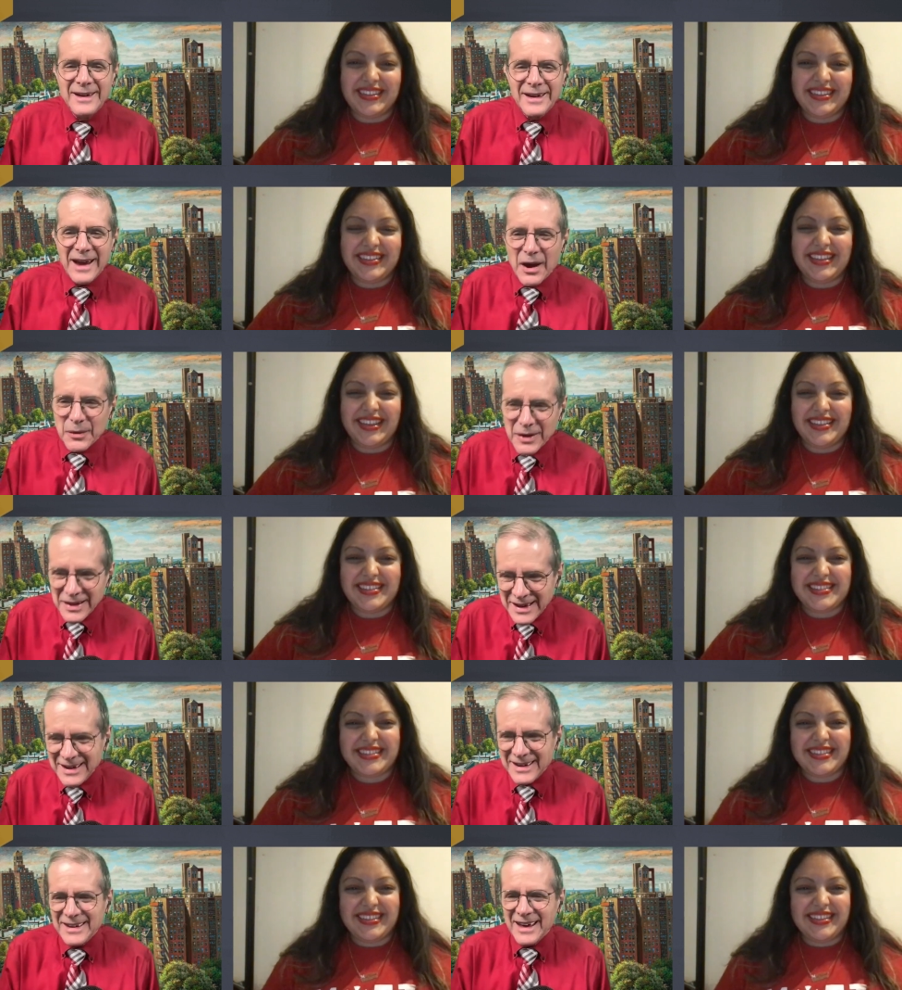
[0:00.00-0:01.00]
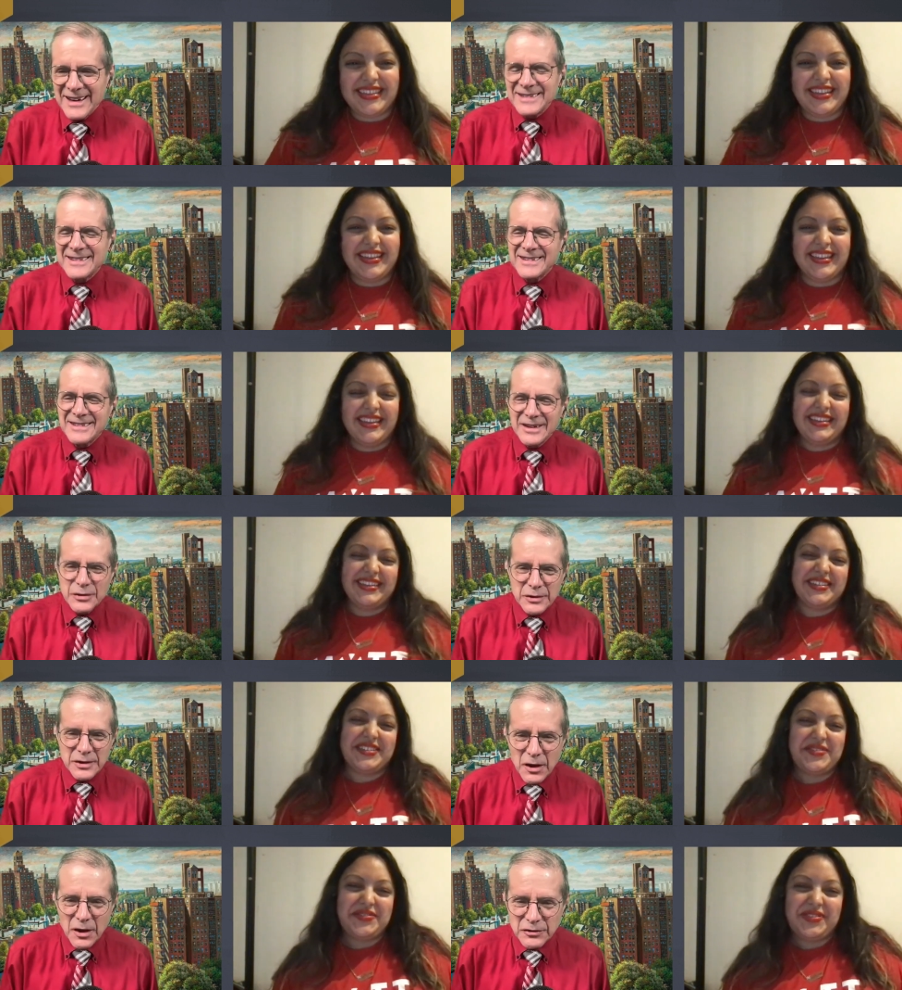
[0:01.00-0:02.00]
Speaker 1: Carolina. Yeah. Nice to see you,
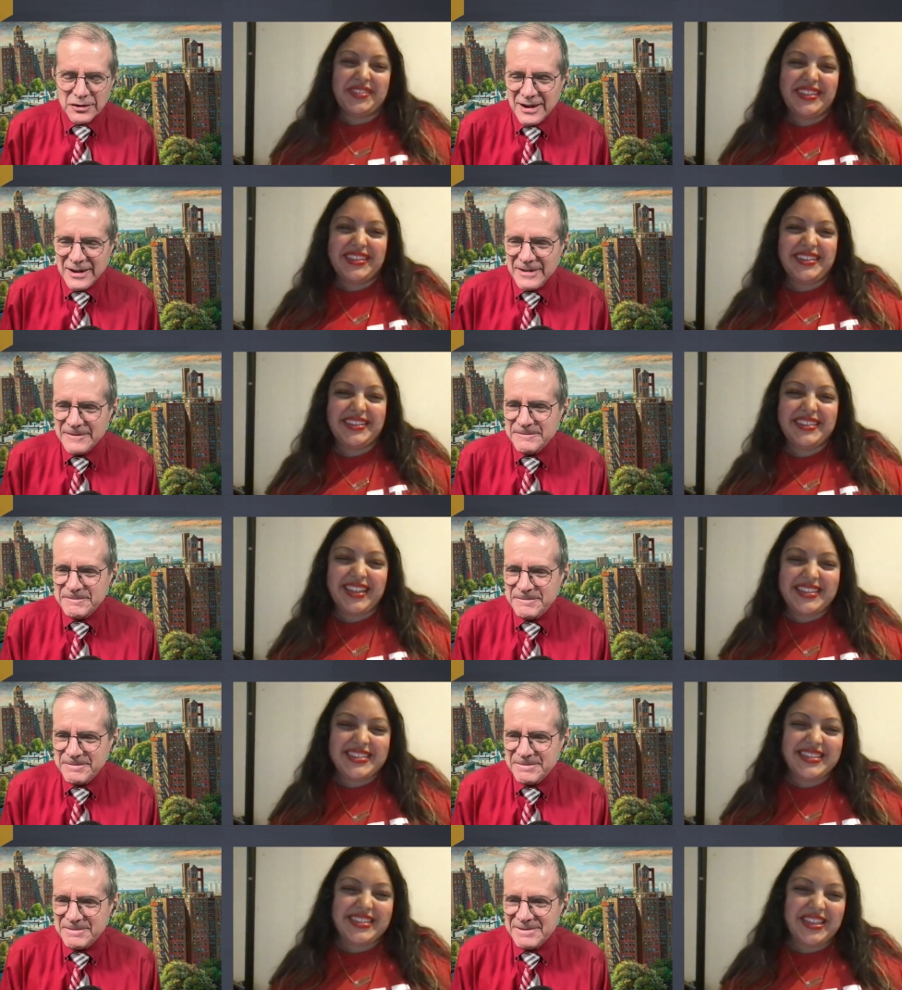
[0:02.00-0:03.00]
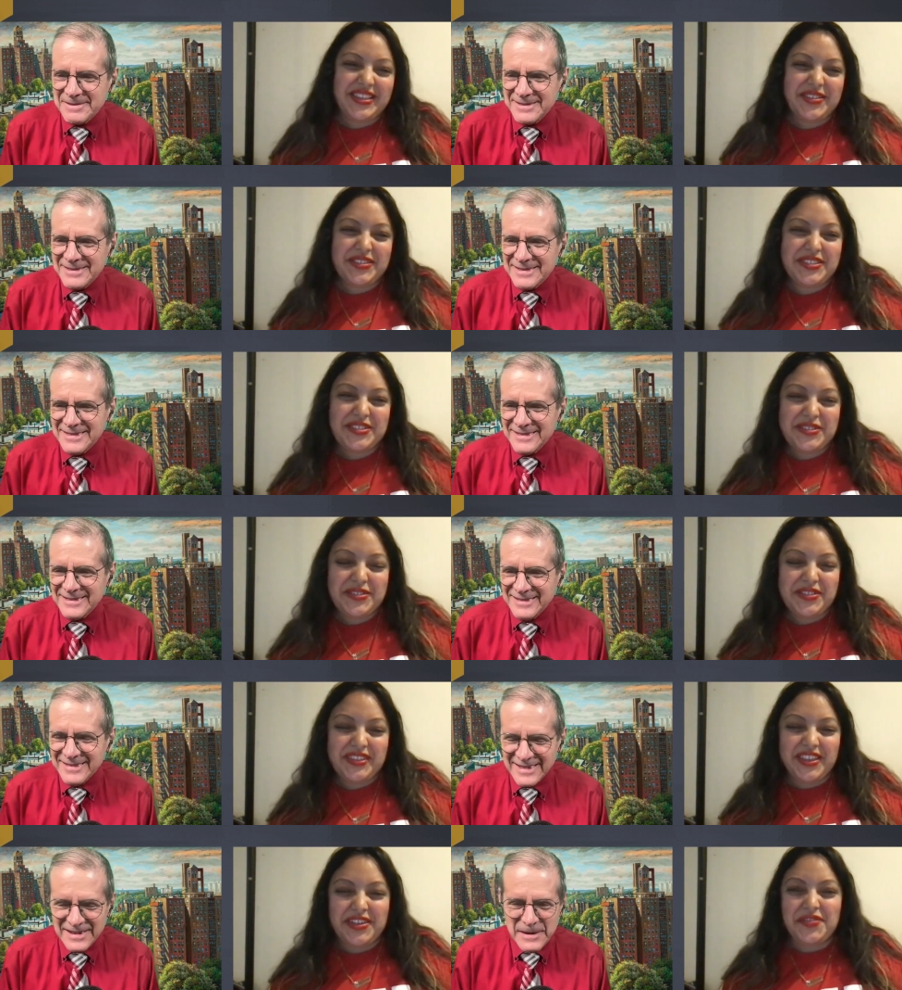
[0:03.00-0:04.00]
Ninoska.
Speaker 2: Uh, nice to see you
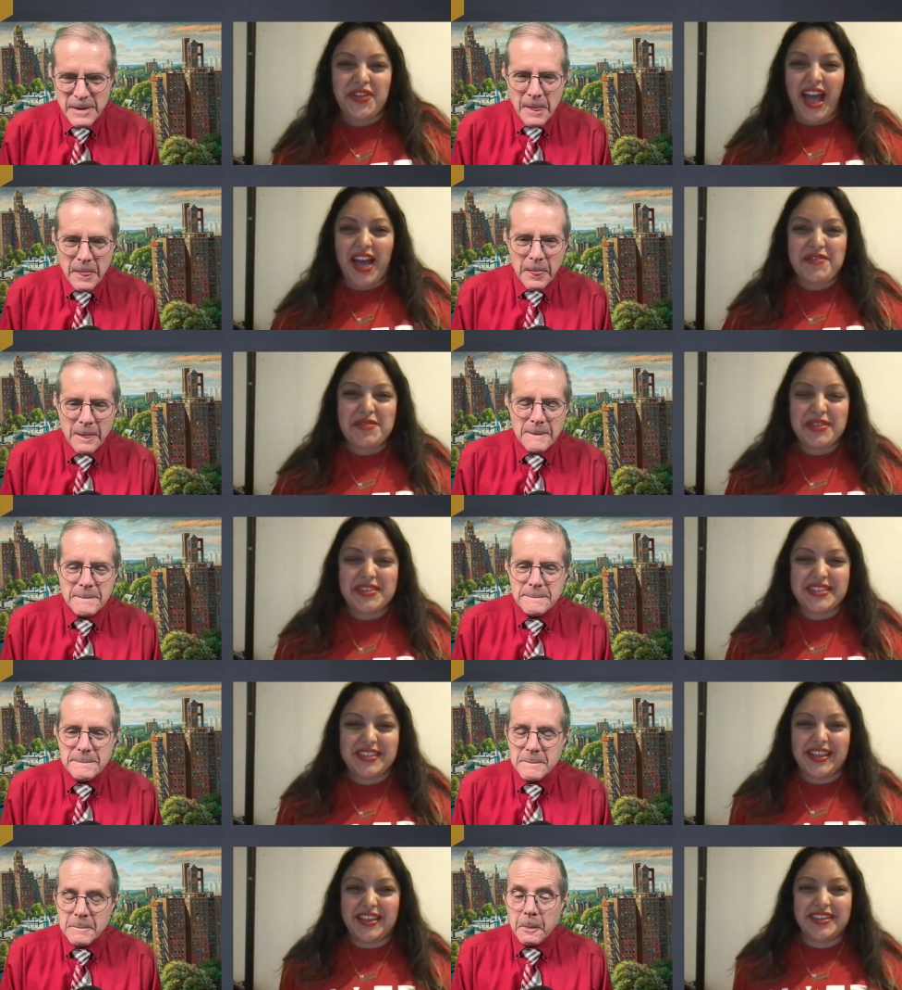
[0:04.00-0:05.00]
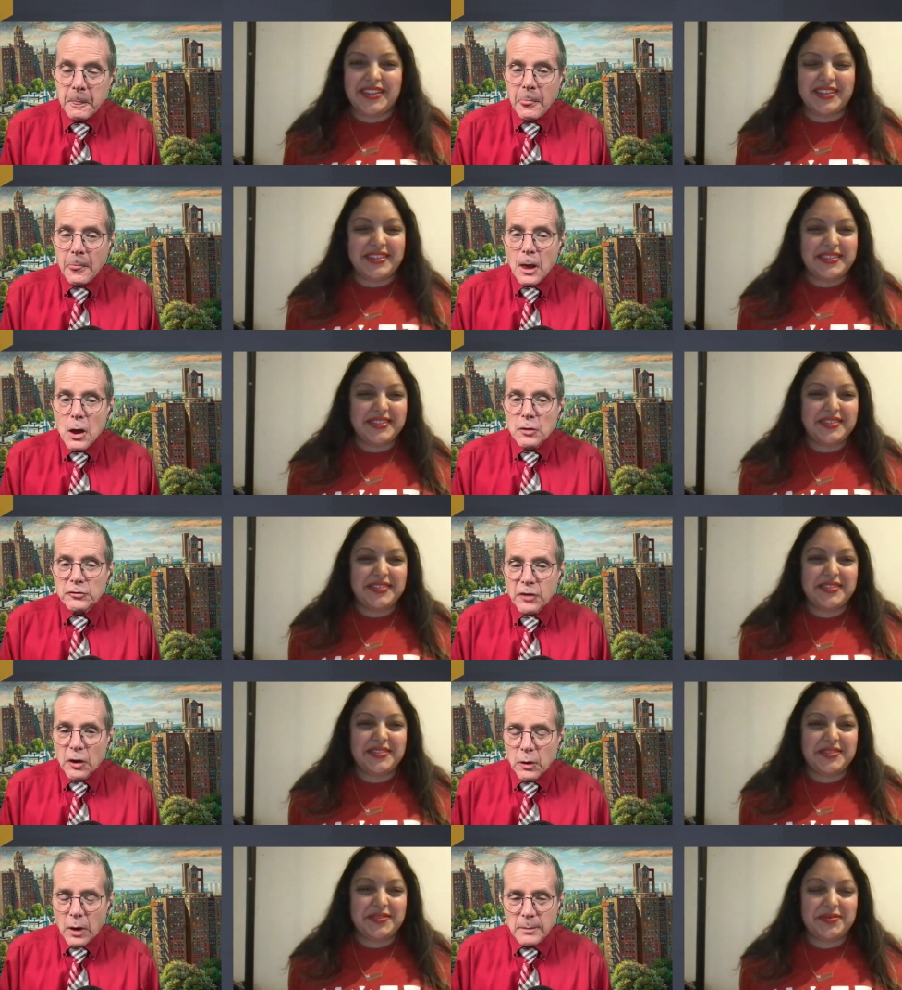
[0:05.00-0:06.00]
too. Thank you for having me today.
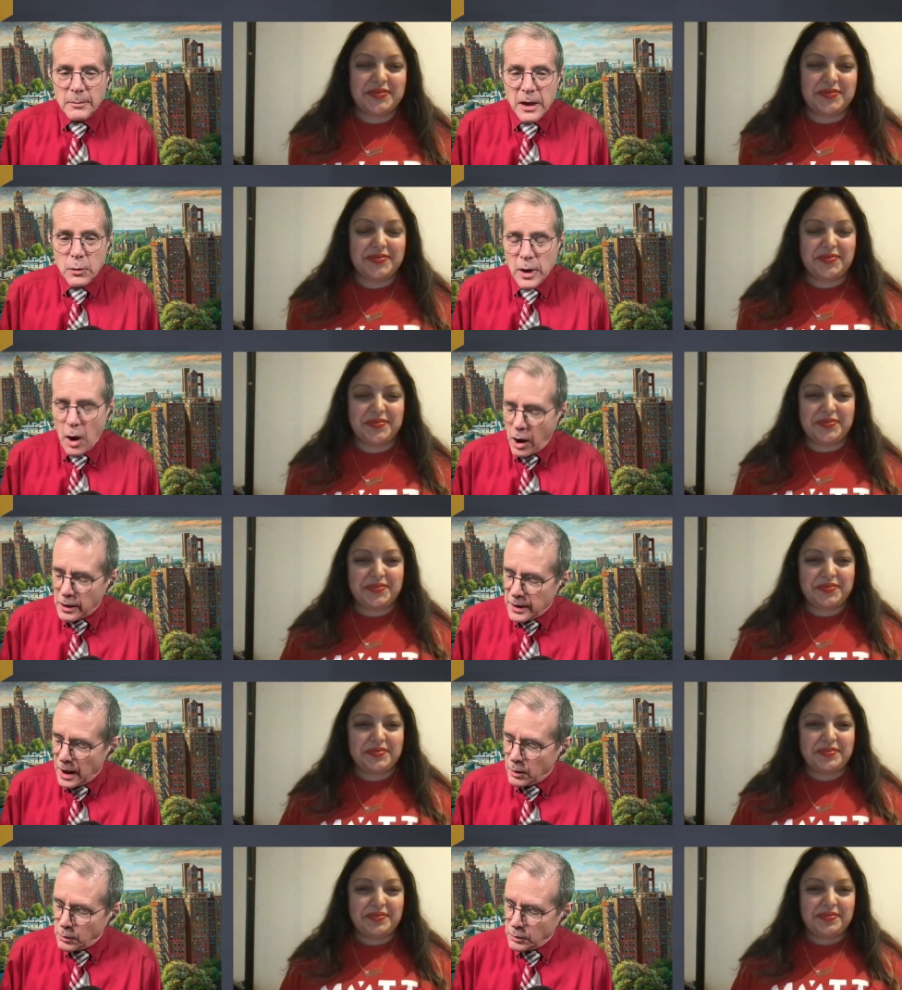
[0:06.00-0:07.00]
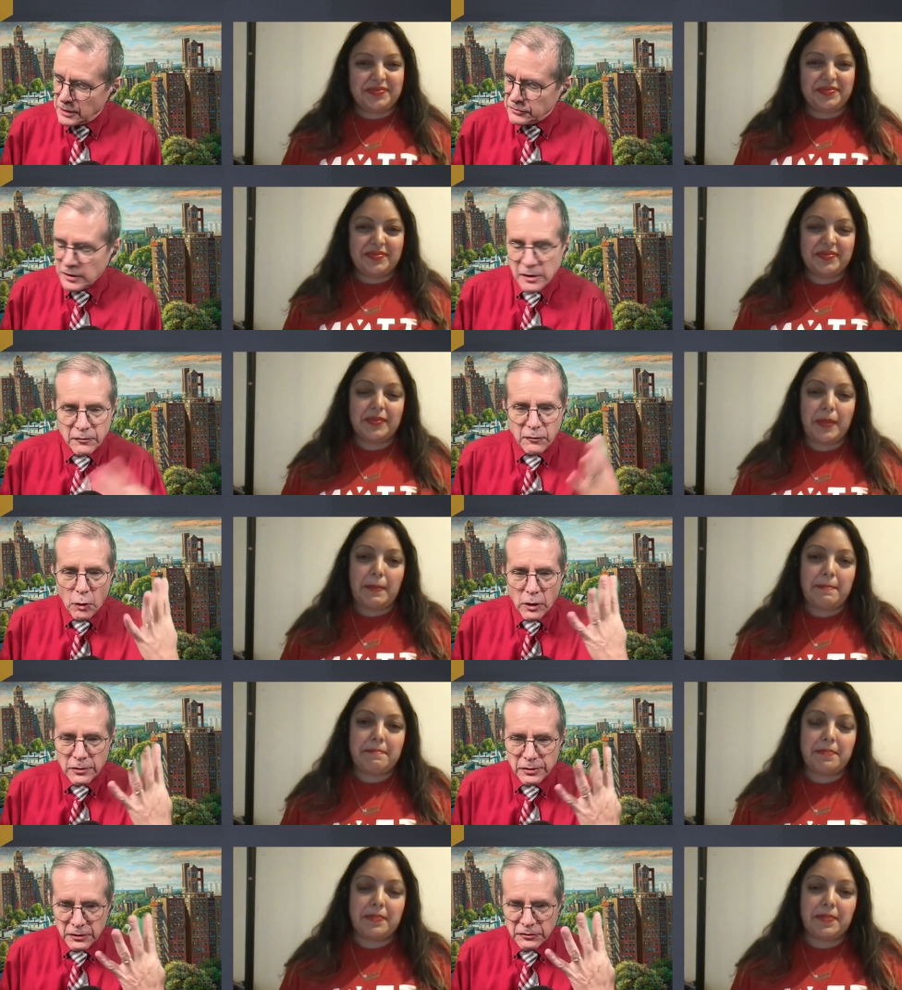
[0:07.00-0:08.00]
Speaker 1: So um, here we are. Now let's see. Fourth.
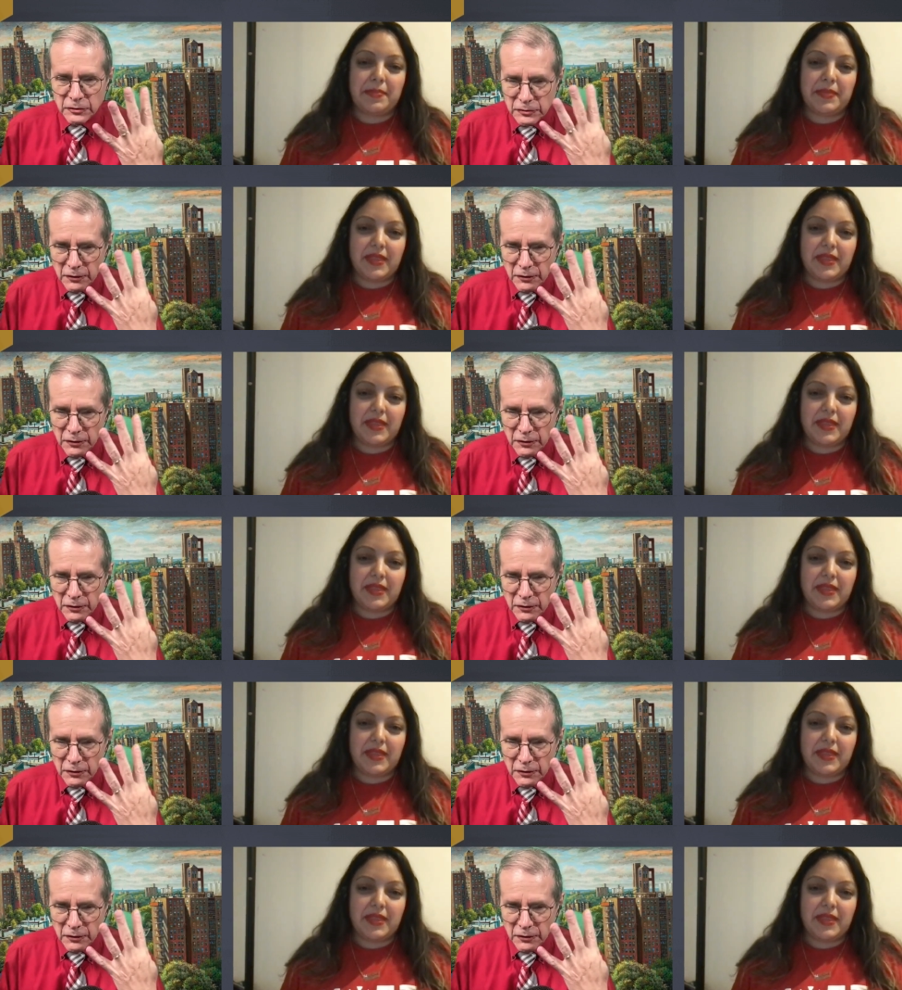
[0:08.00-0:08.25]
This is the